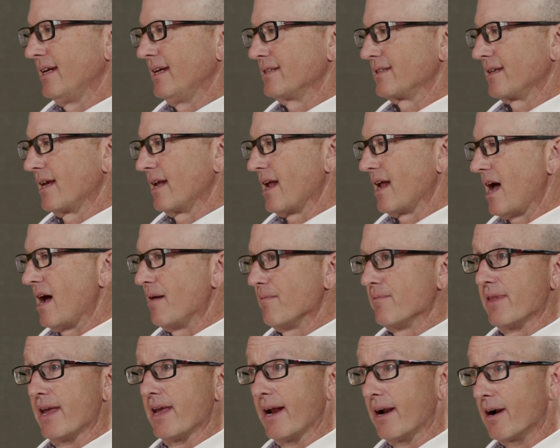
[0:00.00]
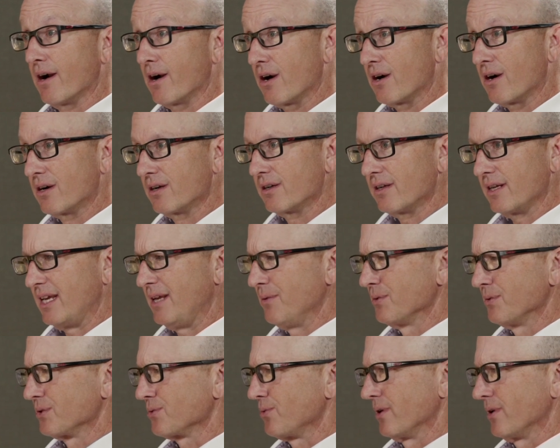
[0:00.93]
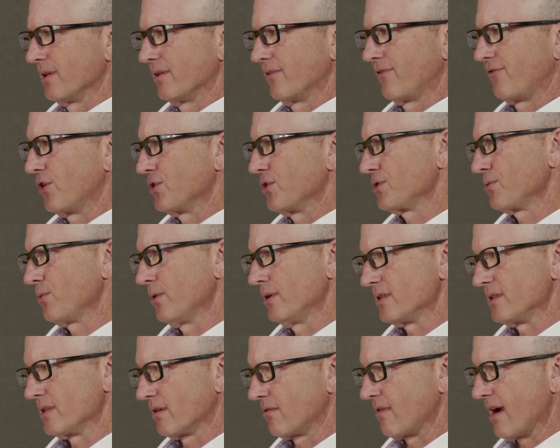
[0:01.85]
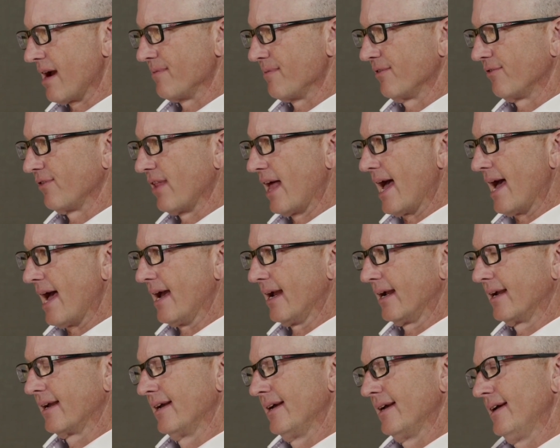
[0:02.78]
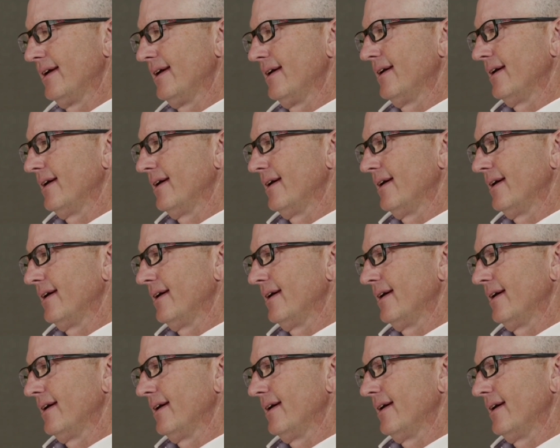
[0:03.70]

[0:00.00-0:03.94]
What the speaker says: He said, I'm there. He was one of the first ones to grab the flag.